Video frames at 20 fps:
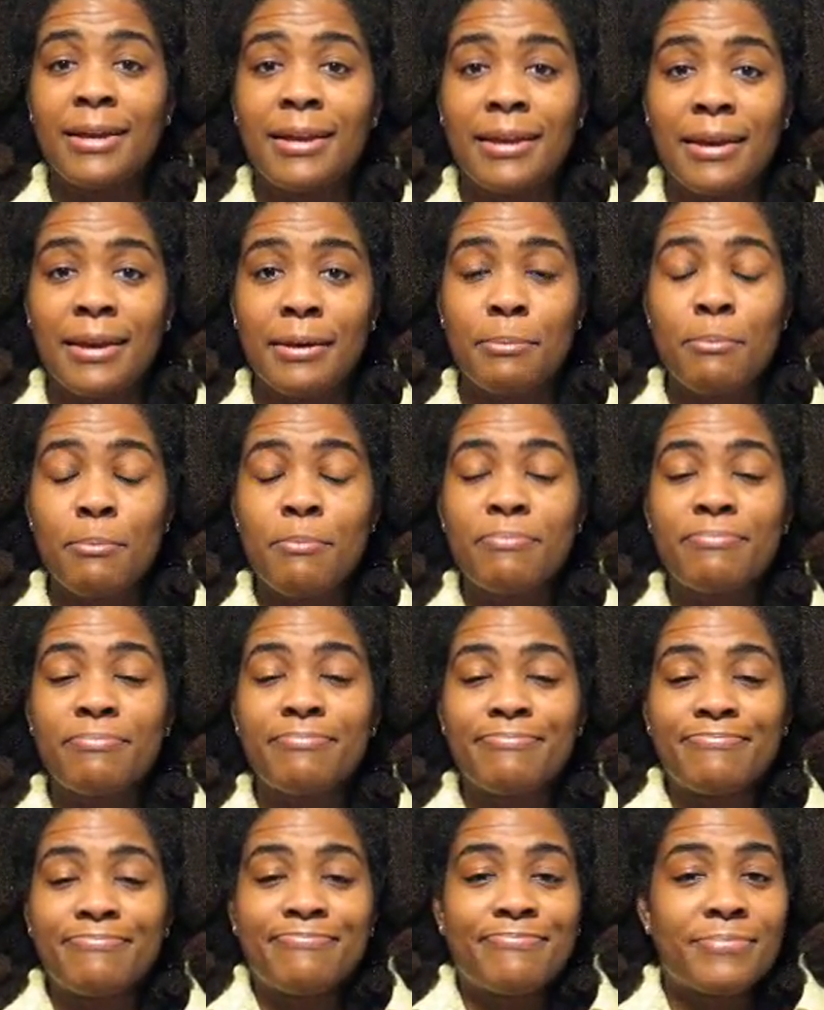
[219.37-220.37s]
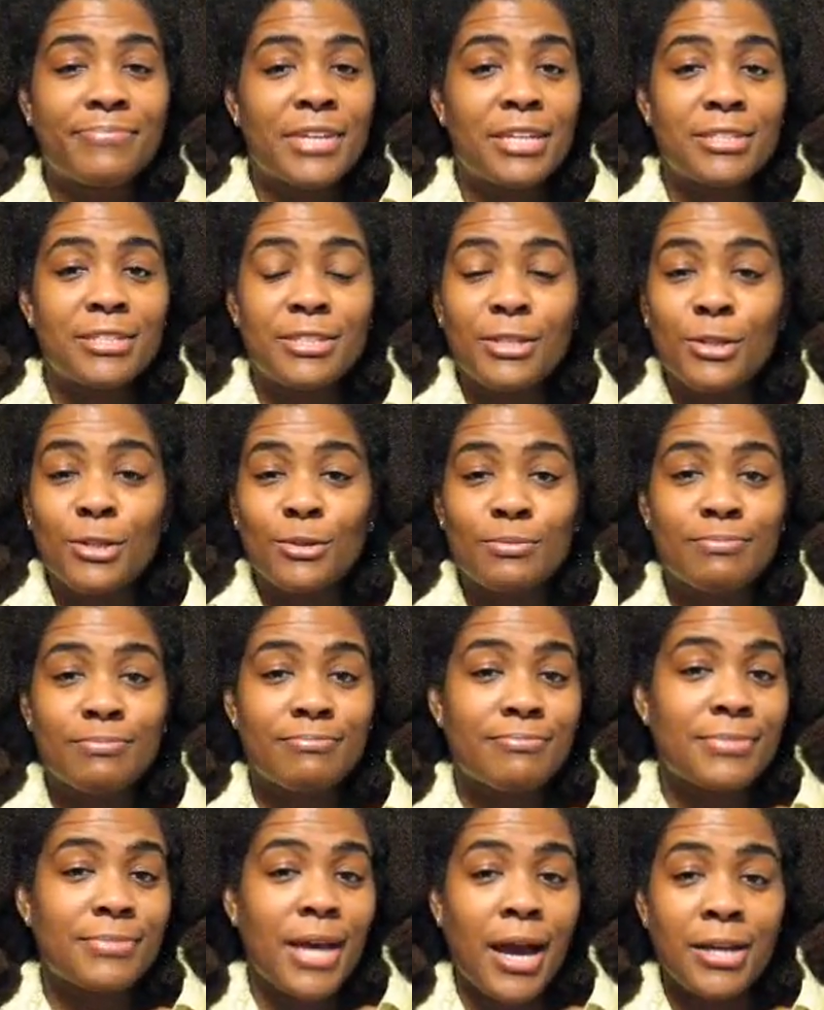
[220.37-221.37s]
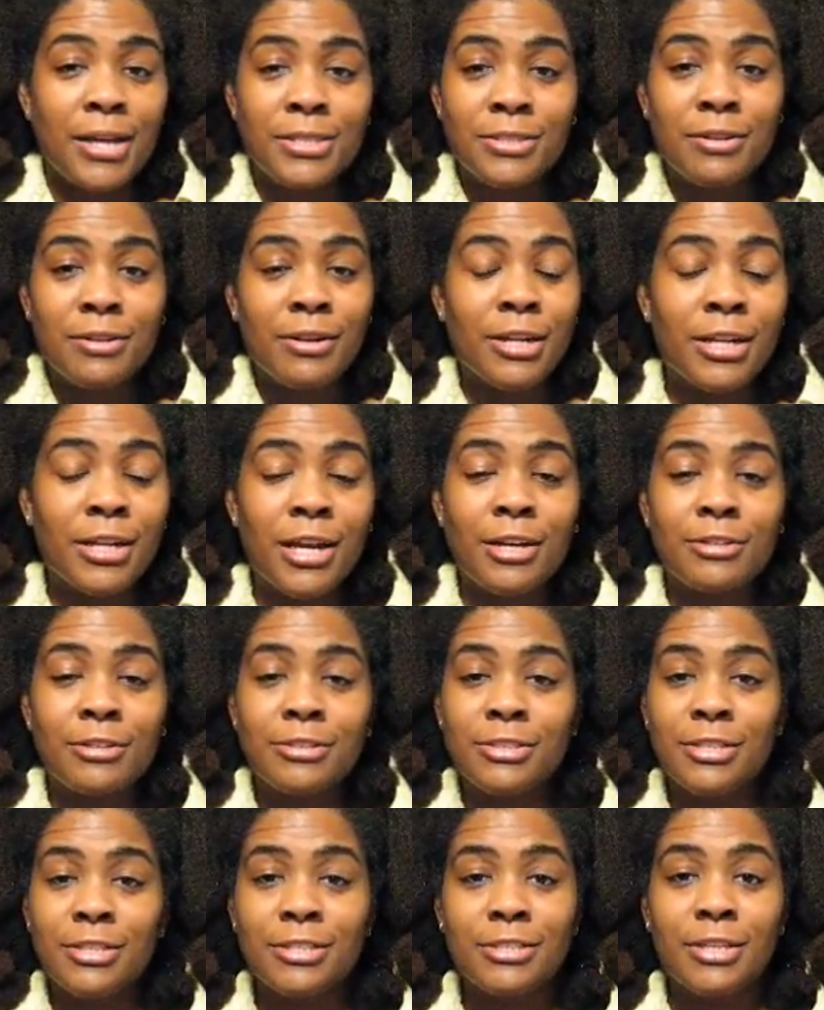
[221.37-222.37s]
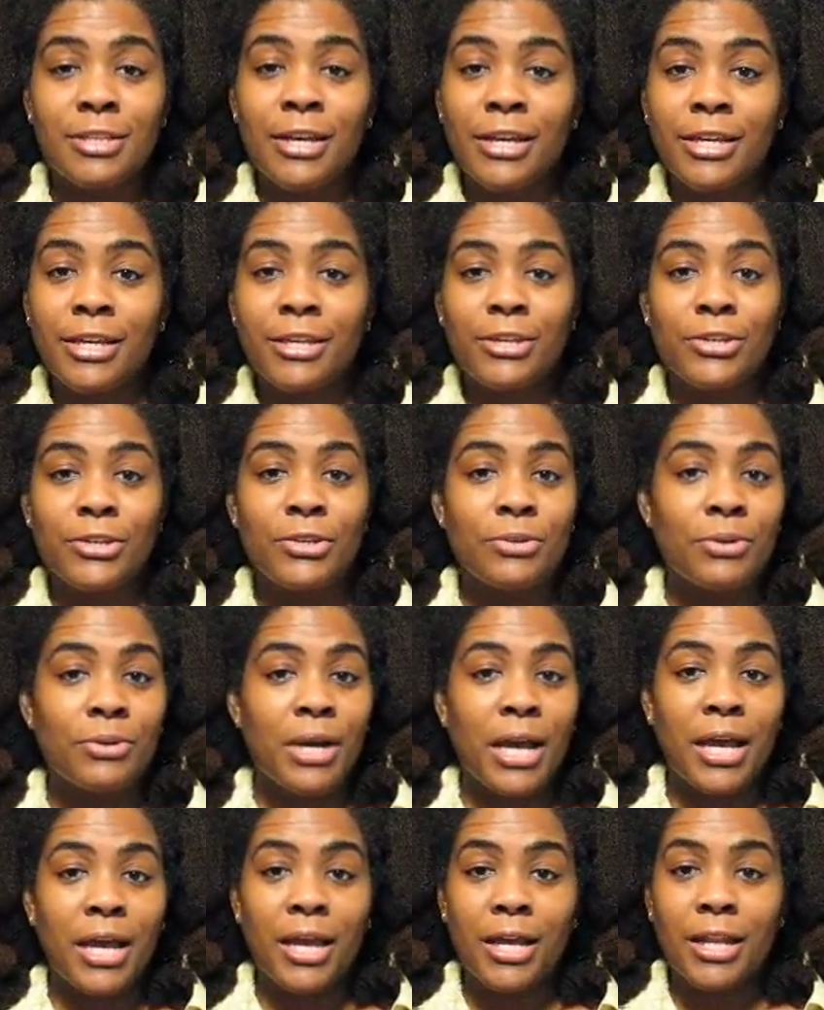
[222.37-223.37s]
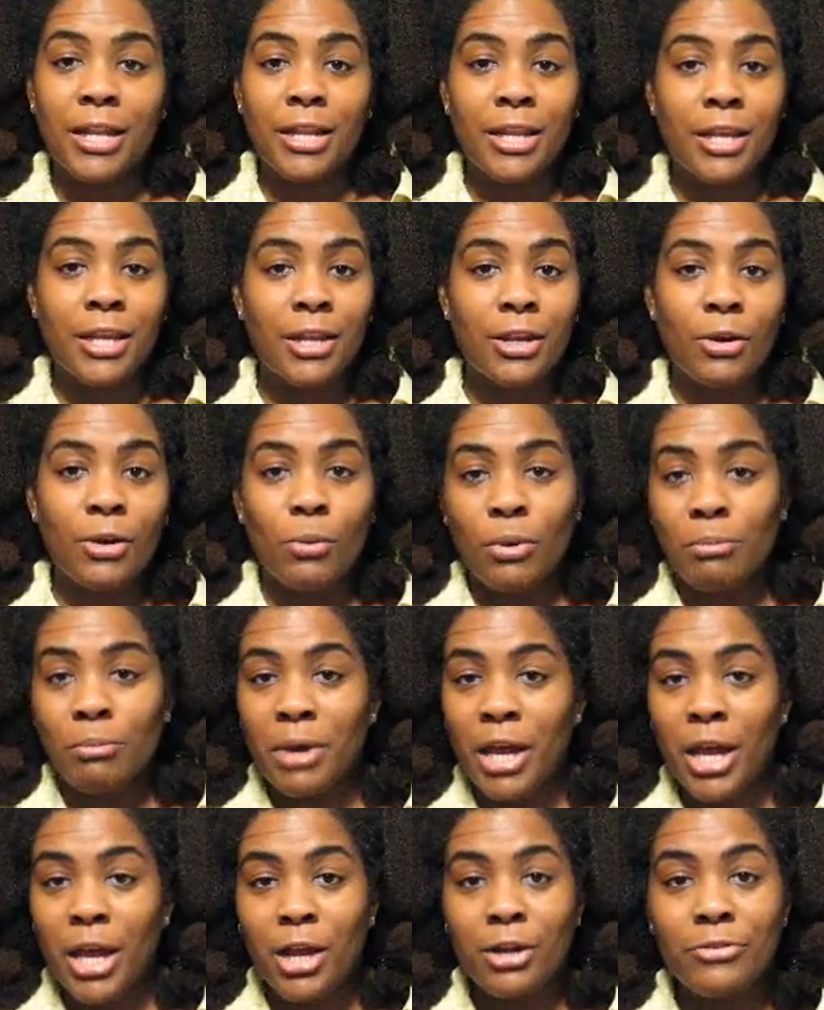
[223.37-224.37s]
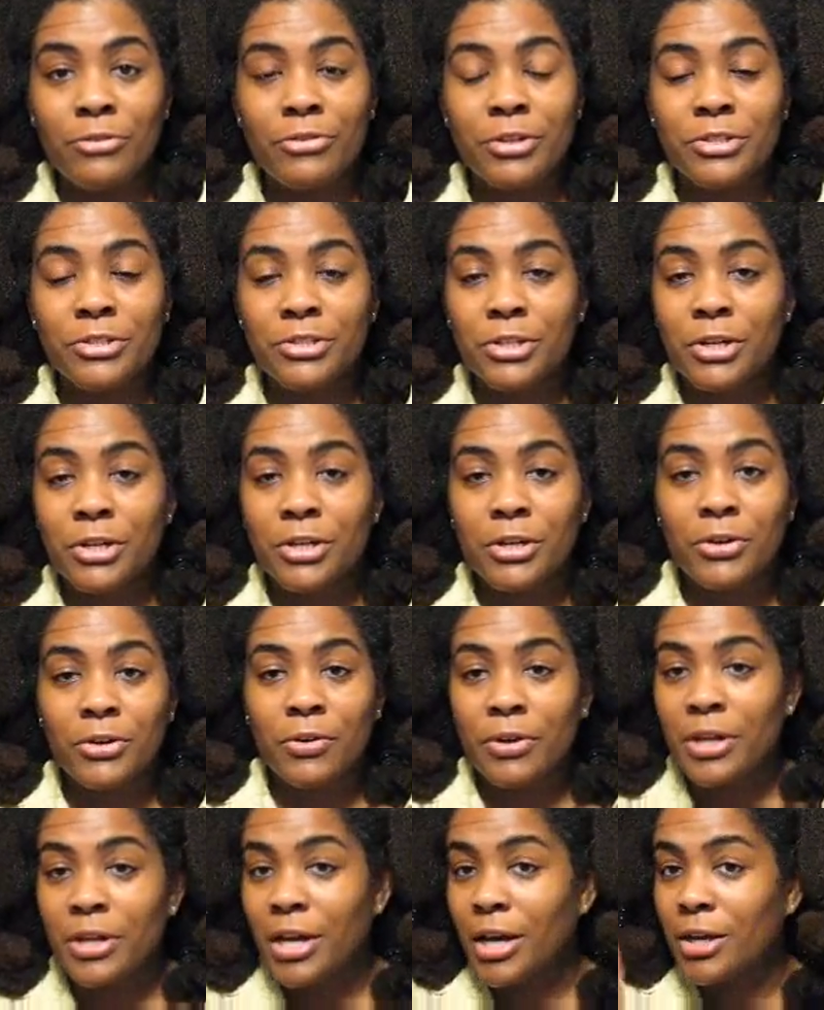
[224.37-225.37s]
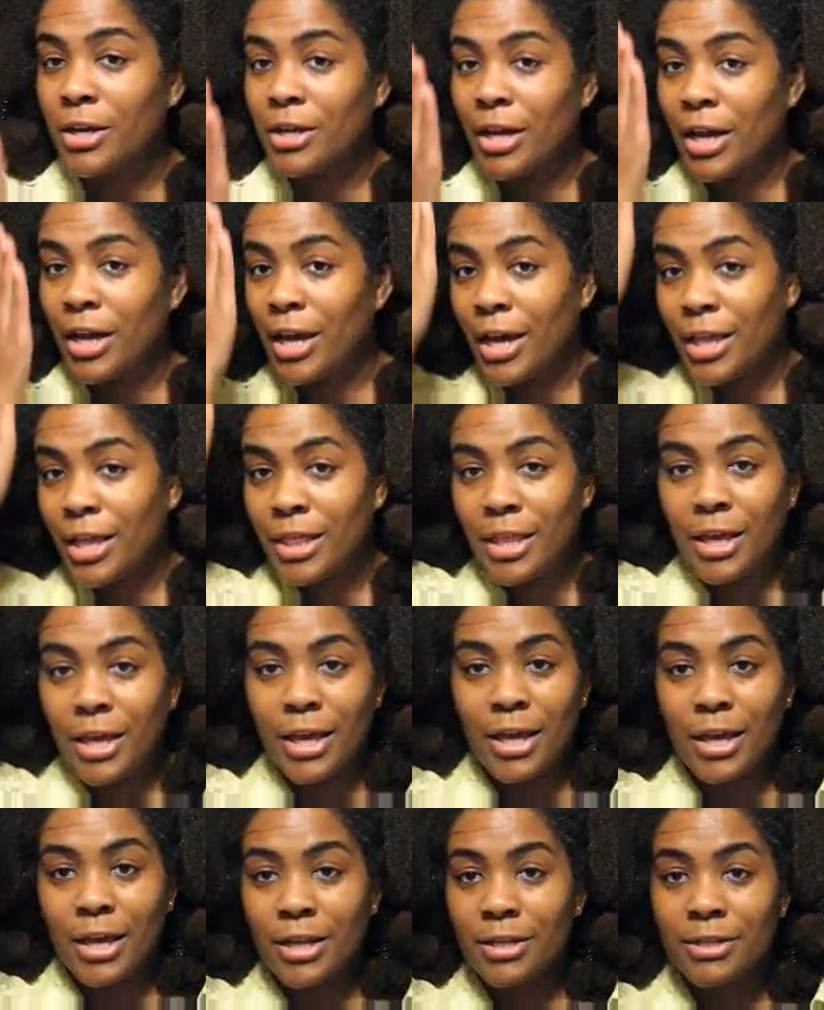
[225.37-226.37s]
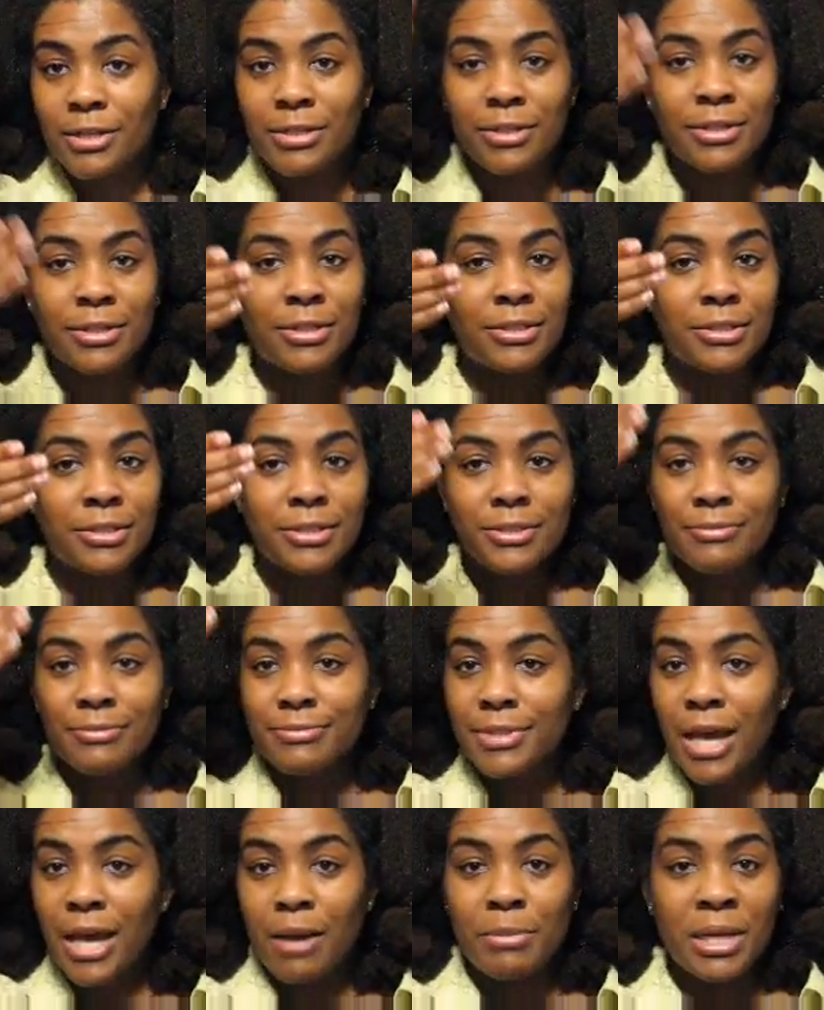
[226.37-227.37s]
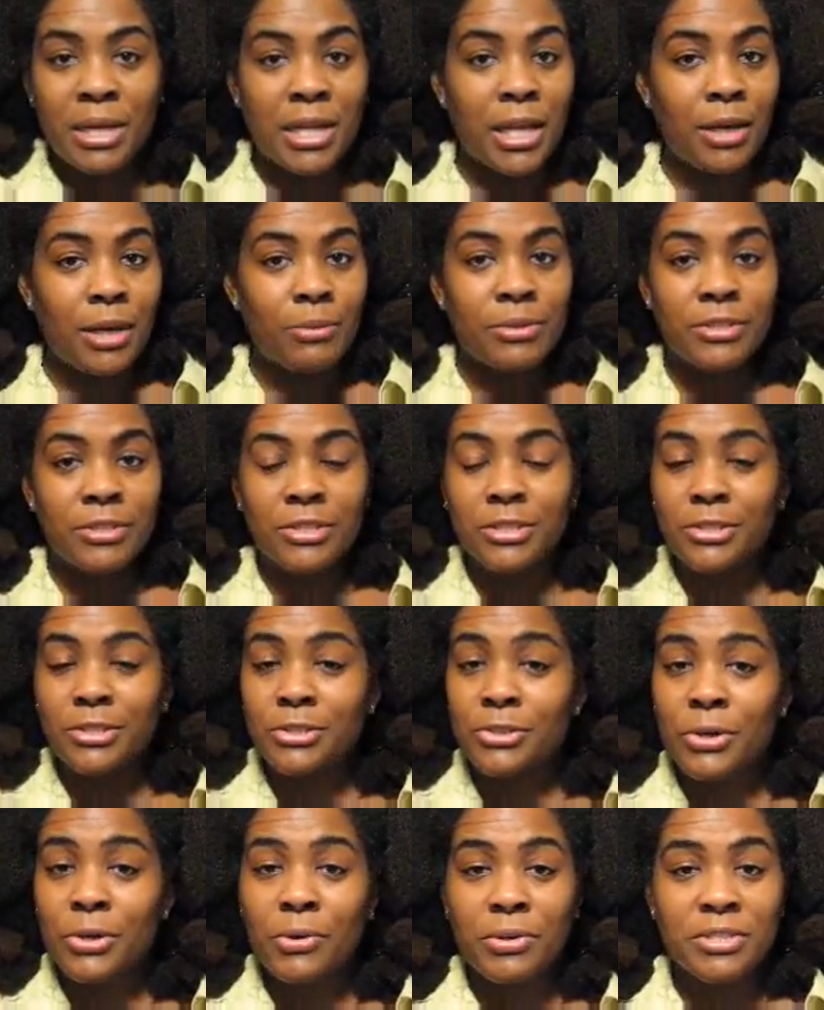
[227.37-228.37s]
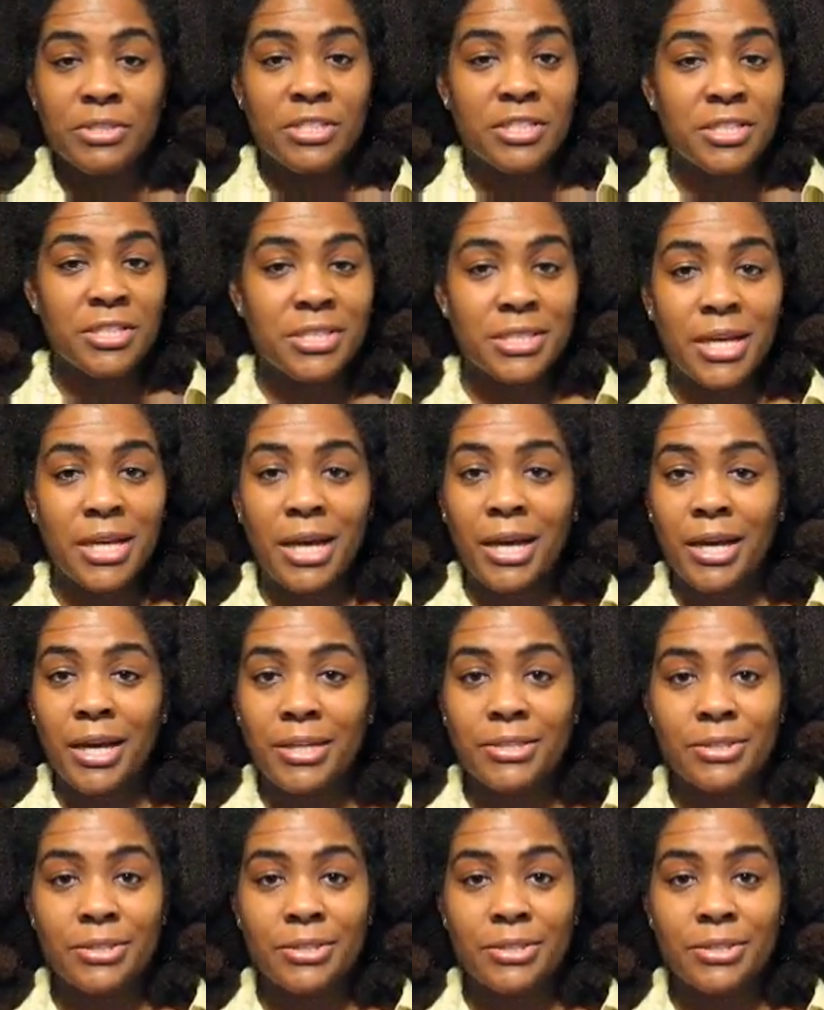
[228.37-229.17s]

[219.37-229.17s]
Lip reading: Yep. So I started out just like you, and when my hair first started growing out, I had that, I mean, it was just growing to the sky.